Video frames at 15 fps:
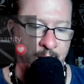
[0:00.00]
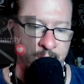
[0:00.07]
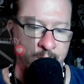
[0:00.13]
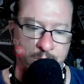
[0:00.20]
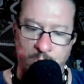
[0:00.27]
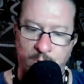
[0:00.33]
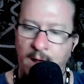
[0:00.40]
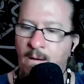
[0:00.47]
just
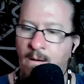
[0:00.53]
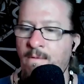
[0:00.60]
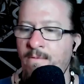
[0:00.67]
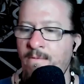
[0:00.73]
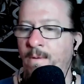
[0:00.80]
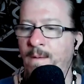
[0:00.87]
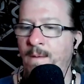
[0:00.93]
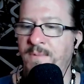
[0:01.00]
right off
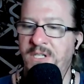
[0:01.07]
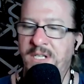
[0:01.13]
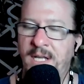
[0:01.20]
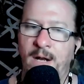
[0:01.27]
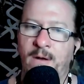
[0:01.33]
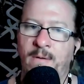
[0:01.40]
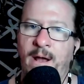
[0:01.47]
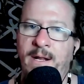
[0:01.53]
the rip, just
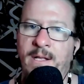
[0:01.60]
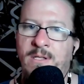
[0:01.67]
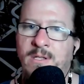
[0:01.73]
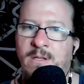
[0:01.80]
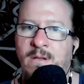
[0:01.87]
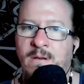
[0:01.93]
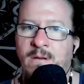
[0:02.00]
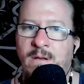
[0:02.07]
getting right into
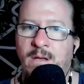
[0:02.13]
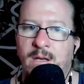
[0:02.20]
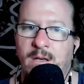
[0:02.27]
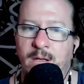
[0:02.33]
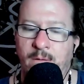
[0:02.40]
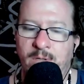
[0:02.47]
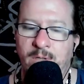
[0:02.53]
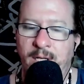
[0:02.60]
the,
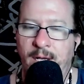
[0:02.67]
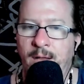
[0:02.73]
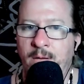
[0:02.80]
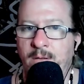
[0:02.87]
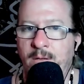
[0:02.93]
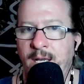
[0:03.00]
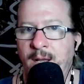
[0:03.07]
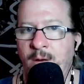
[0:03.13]
you know, digging,
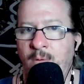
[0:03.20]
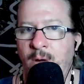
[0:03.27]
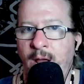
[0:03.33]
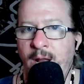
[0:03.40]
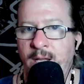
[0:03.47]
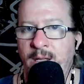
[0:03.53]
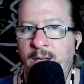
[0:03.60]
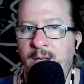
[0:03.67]
digging right
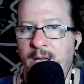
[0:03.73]
in.